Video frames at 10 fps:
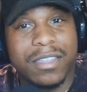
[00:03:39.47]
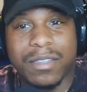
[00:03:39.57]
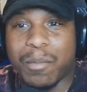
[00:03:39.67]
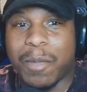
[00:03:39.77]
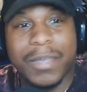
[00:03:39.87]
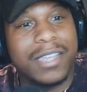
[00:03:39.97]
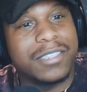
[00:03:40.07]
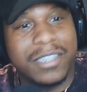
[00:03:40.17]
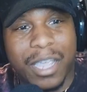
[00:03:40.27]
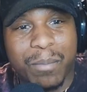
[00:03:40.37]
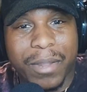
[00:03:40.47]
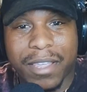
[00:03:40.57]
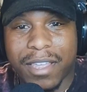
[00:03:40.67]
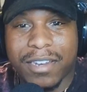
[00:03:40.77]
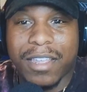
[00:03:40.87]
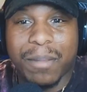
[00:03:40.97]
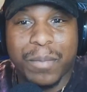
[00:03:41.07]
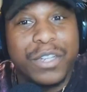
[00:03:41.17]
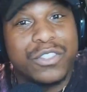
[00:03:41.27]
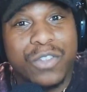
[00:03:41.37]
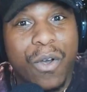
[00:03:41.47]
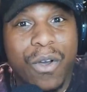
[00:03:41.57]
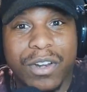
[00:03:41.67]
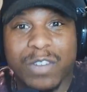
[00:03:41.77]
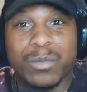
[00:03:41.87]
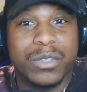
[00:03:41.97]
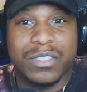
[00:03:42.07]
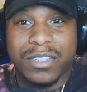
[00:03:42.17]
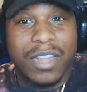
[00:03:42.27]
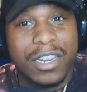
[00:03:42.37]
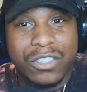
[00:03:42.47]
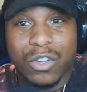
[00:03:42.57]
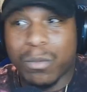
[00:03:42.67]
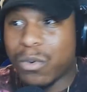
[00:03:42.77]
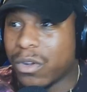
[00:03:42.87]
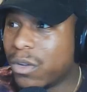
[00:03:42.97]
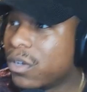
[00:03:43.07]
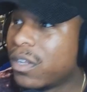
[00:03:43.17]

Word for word: Maybe he has a date plan, and Peach is gone. Everyone's in like turmoil.